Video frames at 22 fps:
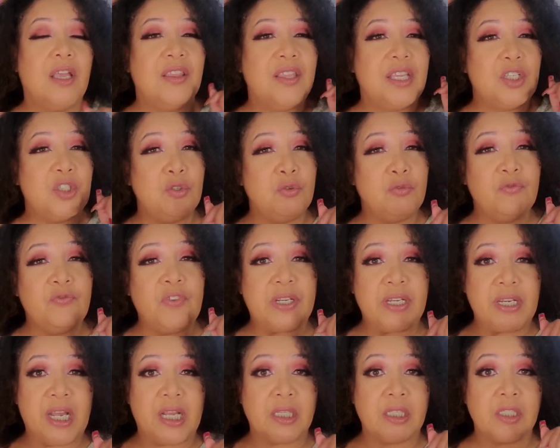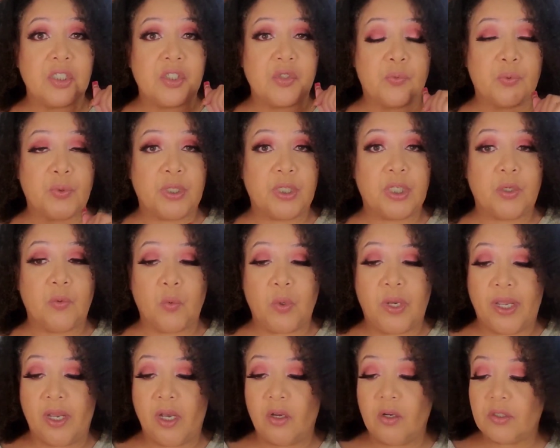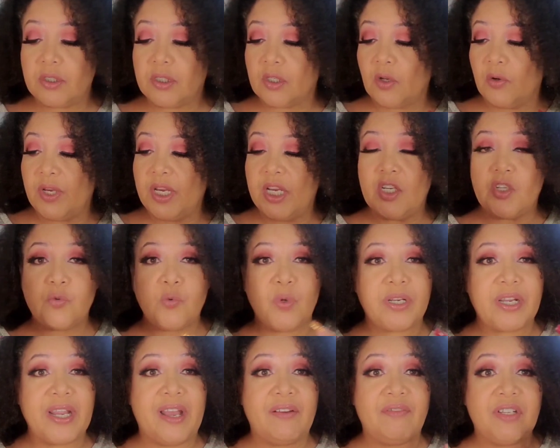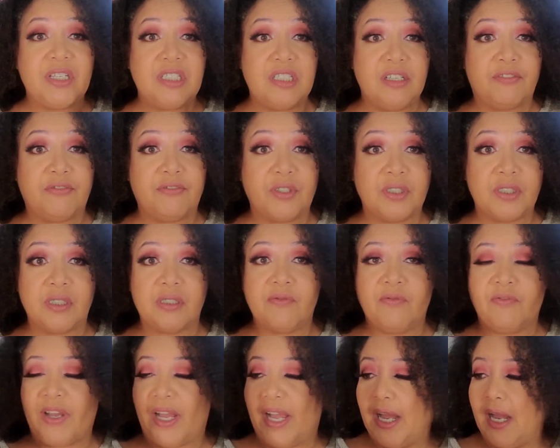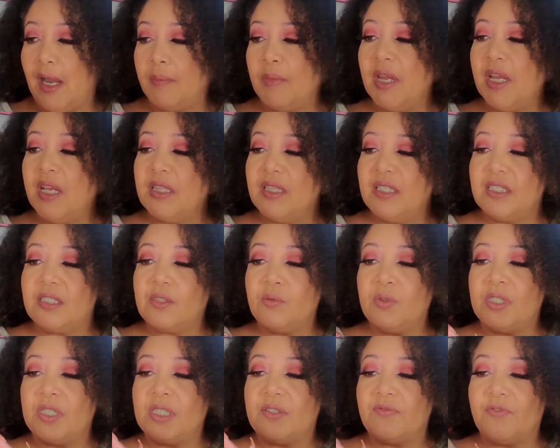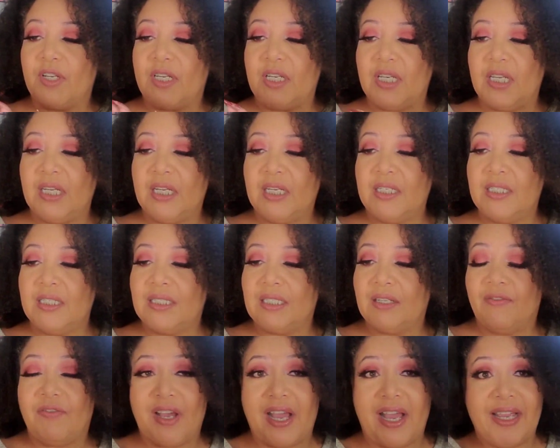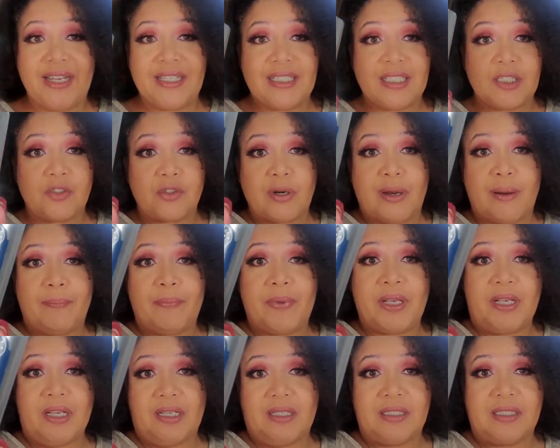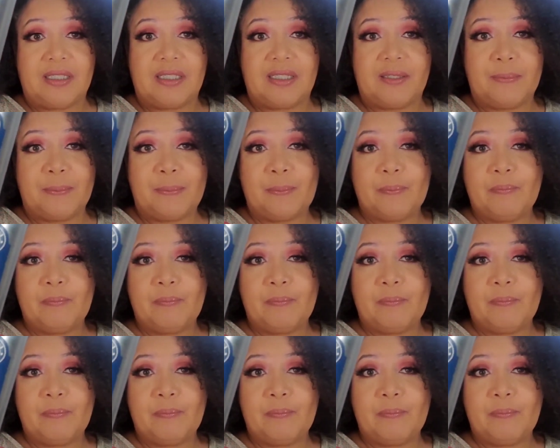They do vanillas really well, so each one have a different vibe. This one is Vanille Divine de Tropiques.